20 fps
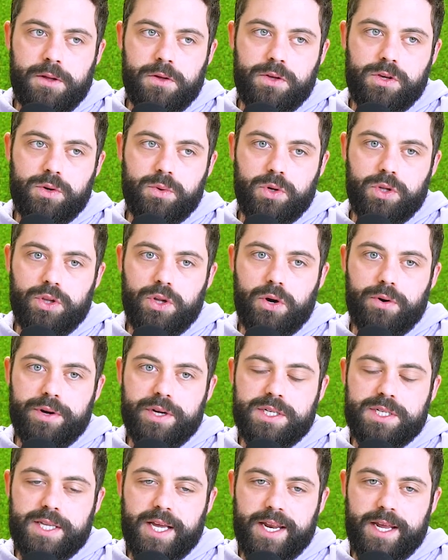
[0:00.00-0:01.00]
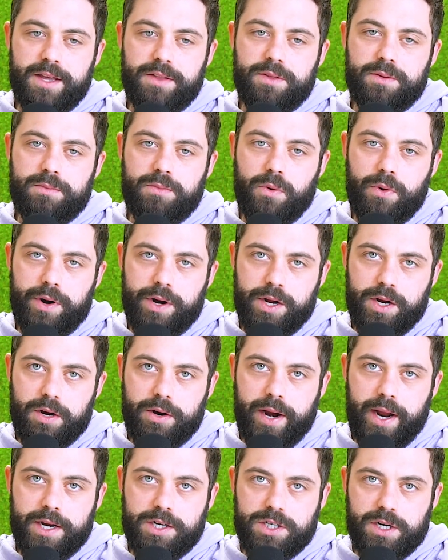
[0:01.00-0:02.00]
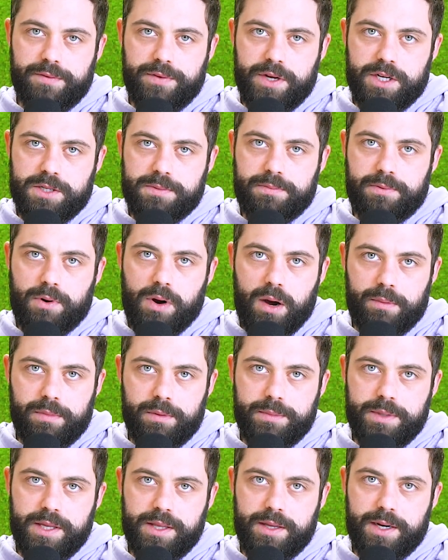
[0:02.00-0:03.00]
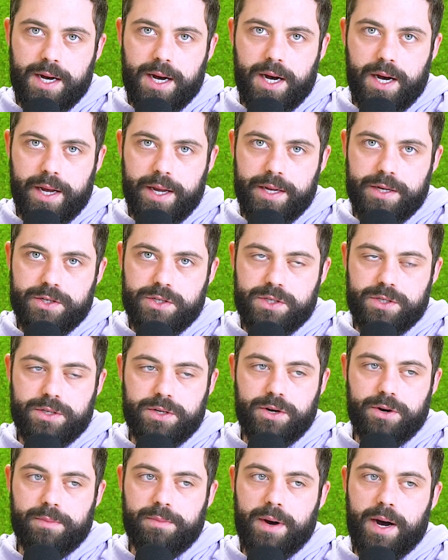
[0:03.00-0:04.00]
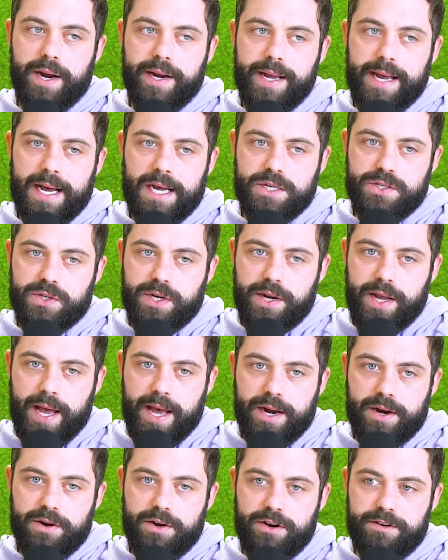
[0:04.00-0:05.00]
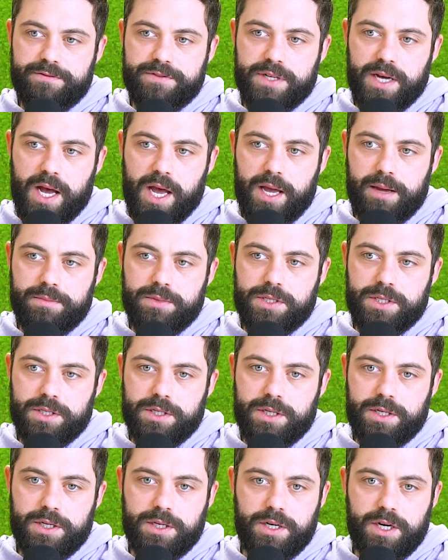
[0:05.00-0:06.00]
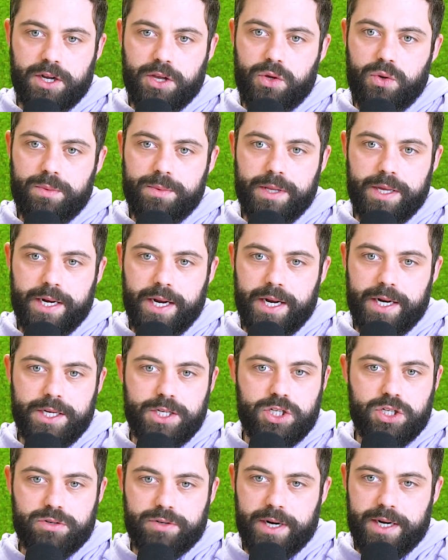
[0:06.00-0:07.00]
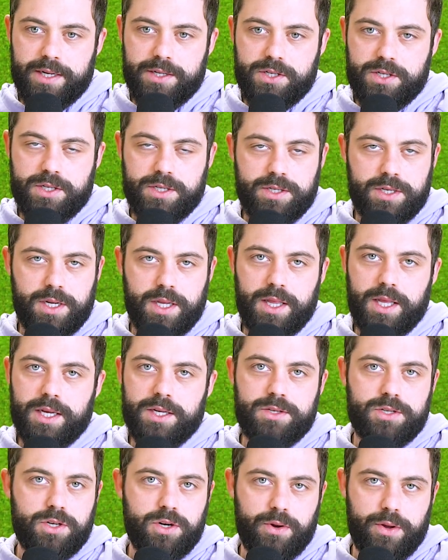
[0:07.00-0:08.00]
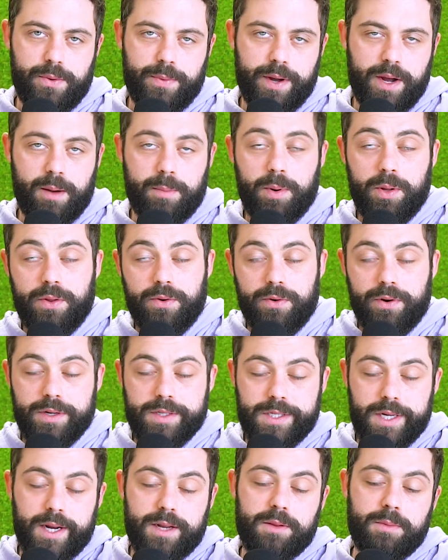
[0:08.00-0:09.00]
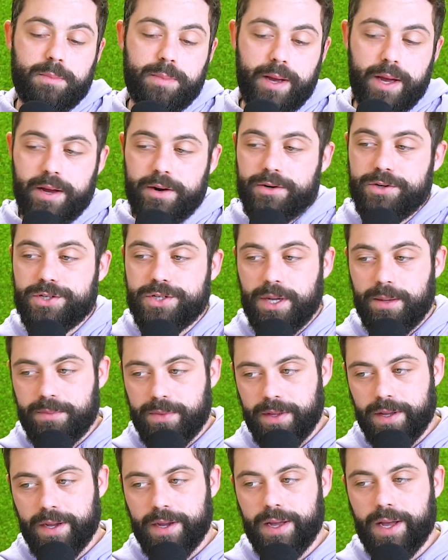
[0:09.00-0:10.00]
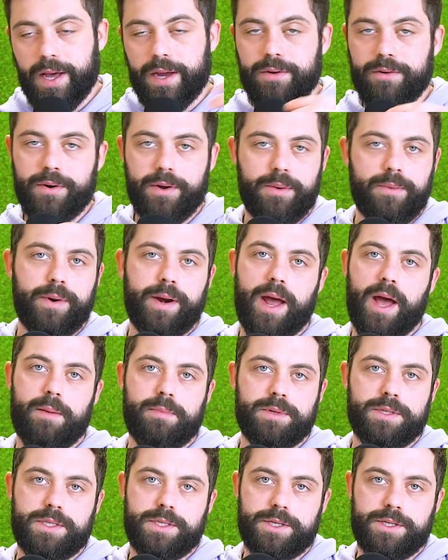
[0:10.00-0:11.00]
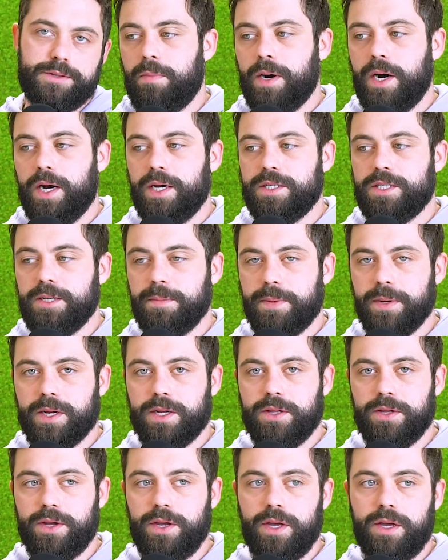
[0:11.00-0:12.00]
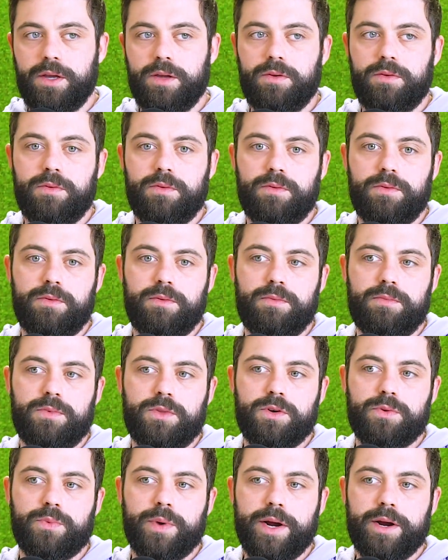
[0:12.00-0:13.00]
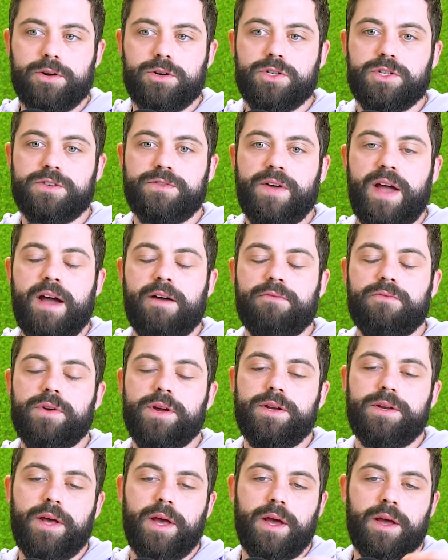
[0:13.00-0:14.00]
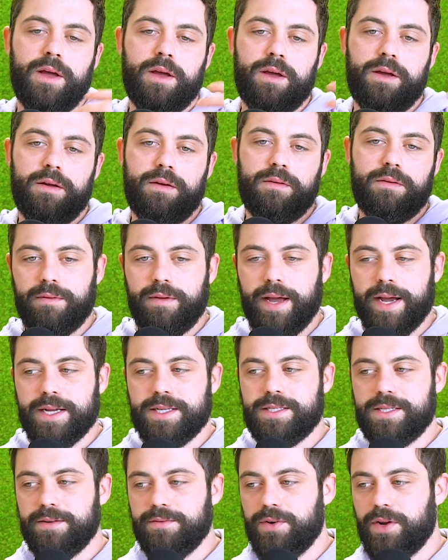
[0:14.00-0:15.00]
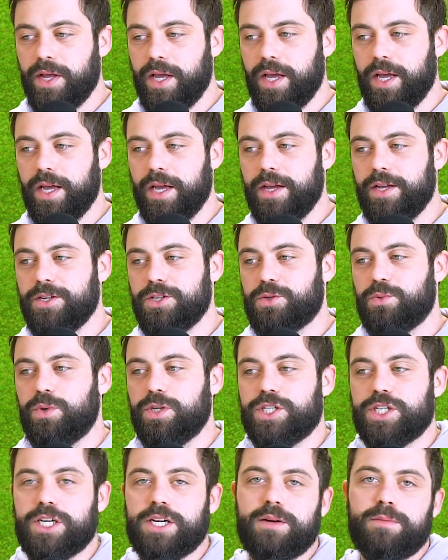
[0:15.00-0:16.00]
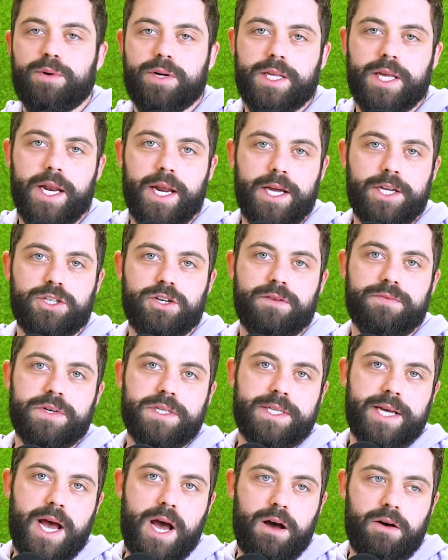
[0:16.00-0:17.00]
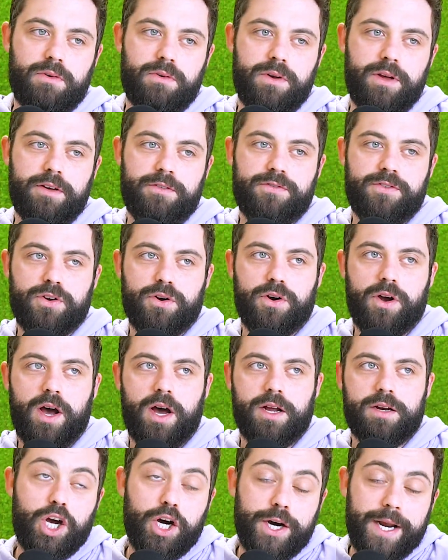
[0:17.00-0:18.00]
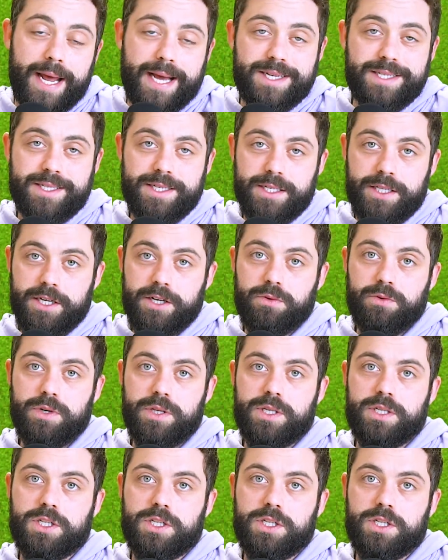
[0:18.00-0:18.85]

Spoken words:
you will notice that in the morning, your HRV is probably the highest. Your body hasn't had enough time to accumulate any stress unless, you know, you wake up on the wrong side of the bed or something. I don't know what happened to you. But typically, the rigors of everyday activity is what's going to bring that HRV down if you're not good at dealing with